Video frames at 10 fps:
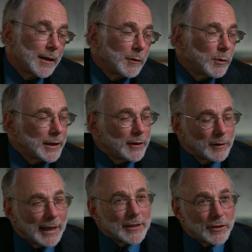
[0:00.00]
Well,
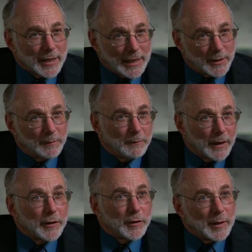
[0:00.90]
lasers has some
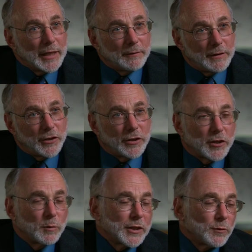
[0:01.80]
very unique features,
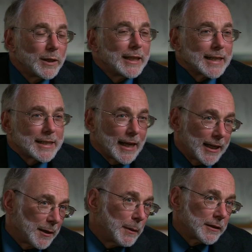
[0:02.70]
and what's really
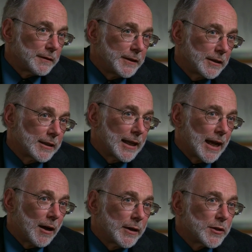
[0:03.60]
exciting about the field
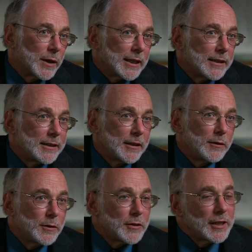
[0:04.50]
now is we
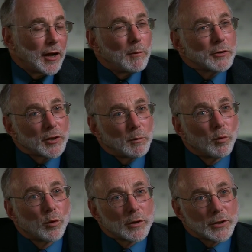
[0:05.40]
continue to see almost a
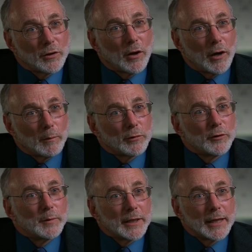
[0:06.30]
Moore's law
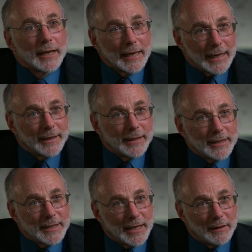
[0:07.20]
improvement in
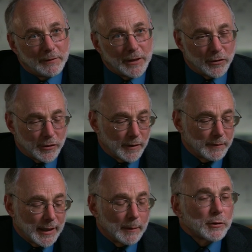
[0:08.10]
these key features of
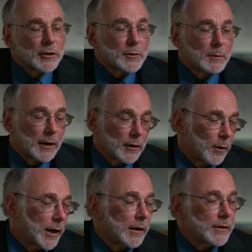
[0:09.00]
temporal
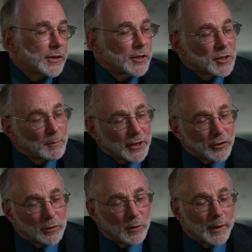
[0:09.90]
coherence and
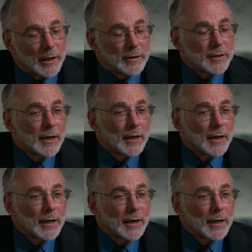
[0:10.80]
spatial coherence